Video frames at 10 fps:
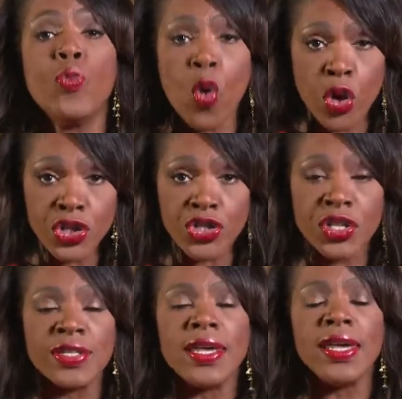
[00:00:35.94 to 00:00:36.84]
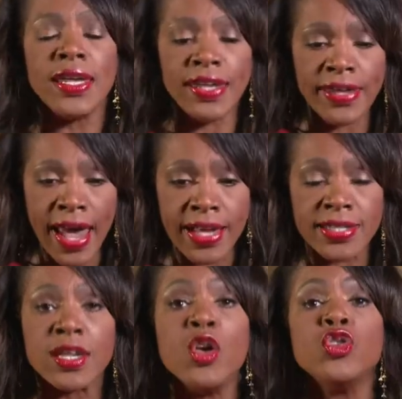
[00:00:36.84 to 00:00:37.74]
portions.
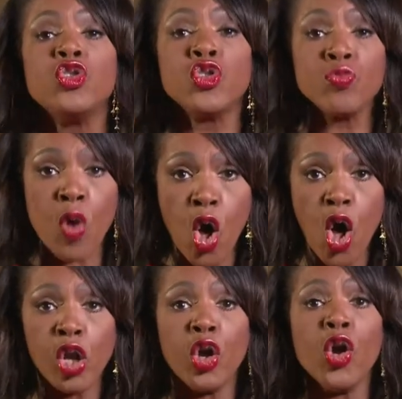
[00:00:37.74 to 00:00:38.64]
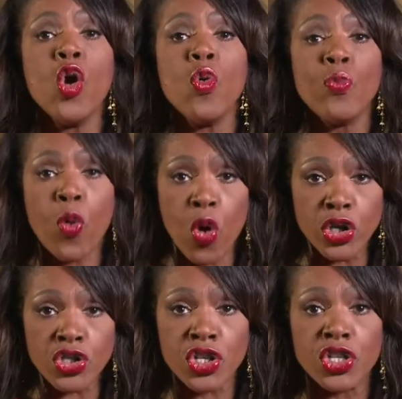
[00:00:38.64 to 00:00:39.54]
Yes, smaller
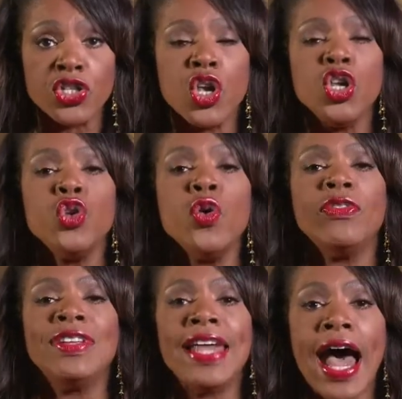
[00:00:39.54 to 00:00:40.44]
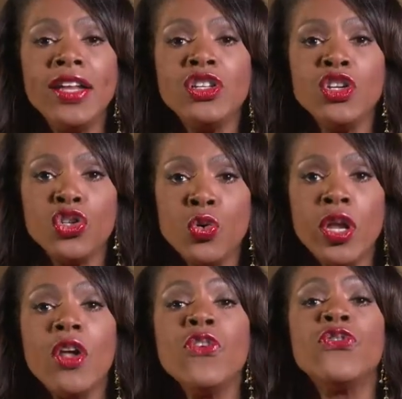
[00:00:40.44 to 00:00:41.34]
portions. You have got to do
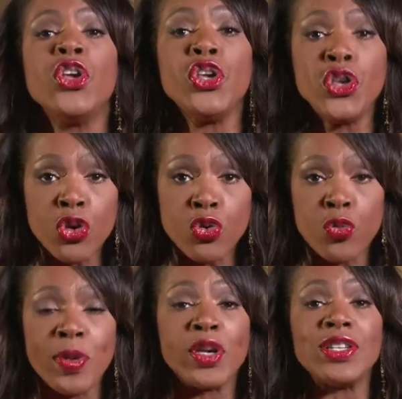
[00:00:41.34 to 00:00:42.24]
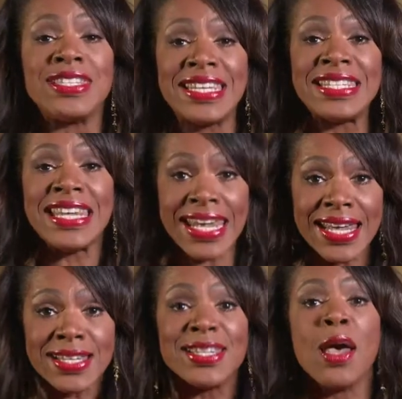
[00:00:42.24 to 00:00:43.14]
it for you because this
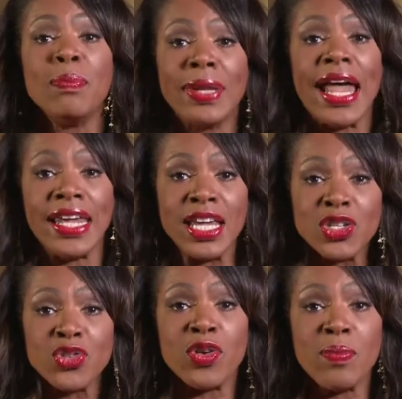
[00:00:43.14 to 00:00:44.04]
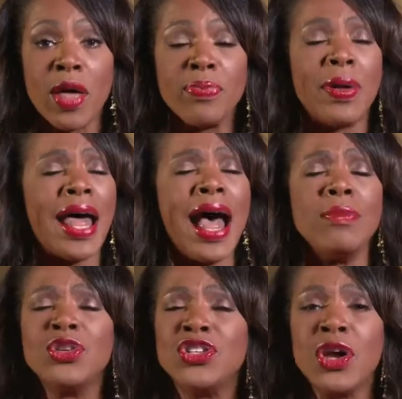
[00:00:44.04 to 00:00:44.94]
is Black History Month. But I'm
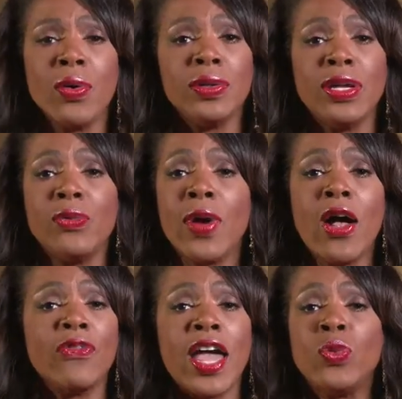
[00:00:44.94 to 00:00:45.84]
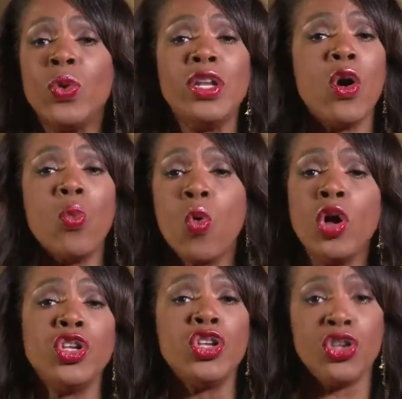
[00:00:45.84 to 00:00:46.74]
Sheryl Lee Ralph, and we don't
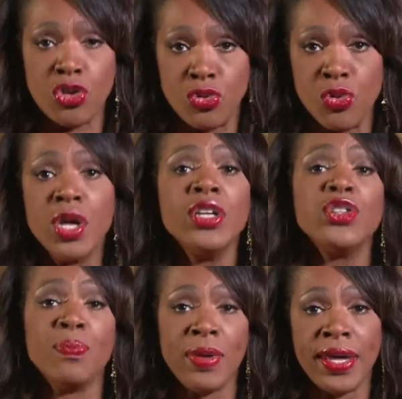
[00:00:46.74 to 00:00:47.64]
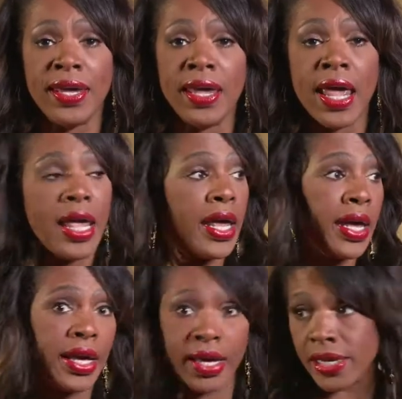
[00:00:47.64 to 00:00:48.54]
want you to be
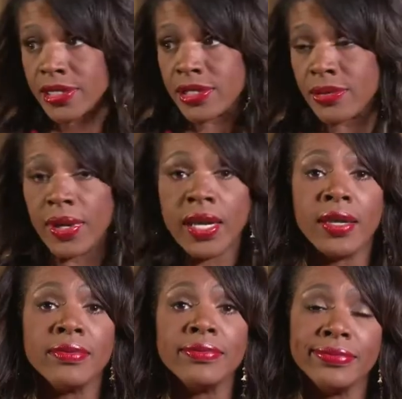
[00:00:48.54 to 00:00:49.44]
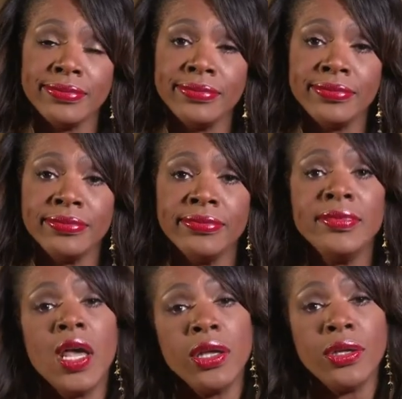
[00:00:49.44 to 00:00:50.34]
history. Mm-hmm.
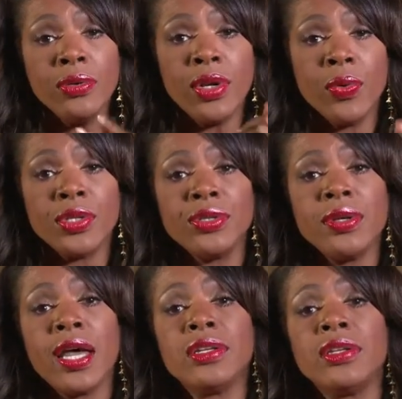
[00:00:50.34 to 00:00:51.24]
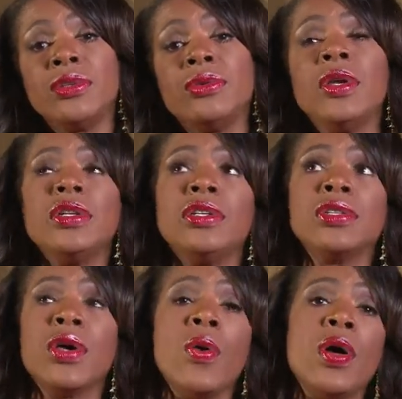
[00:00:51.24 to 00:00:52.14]
You know what you got to do. Just
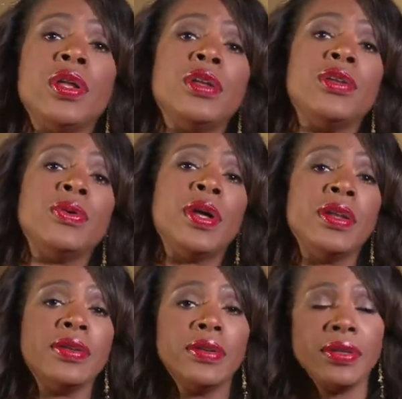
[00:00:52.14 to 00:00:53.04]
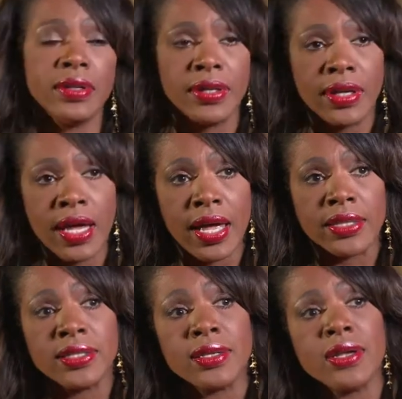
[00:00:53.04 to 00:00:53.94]
go on and do it
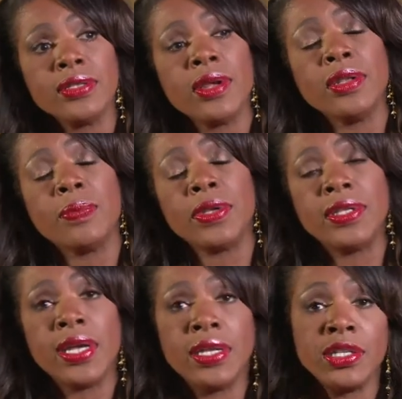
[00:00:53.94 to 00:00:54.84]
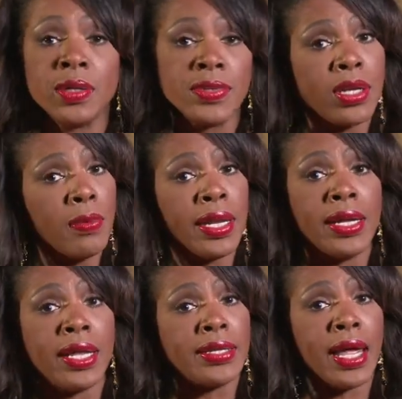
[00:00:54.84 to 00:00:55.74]
hot sauce on the potato chips. Ain't nobody
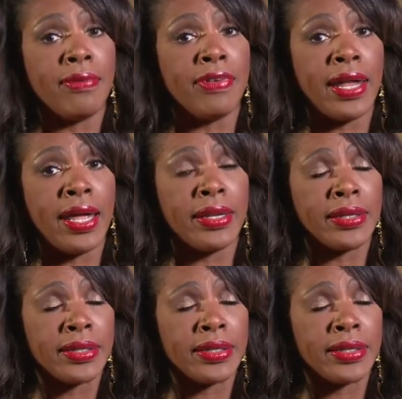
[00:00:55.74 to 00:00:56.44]
got time for that.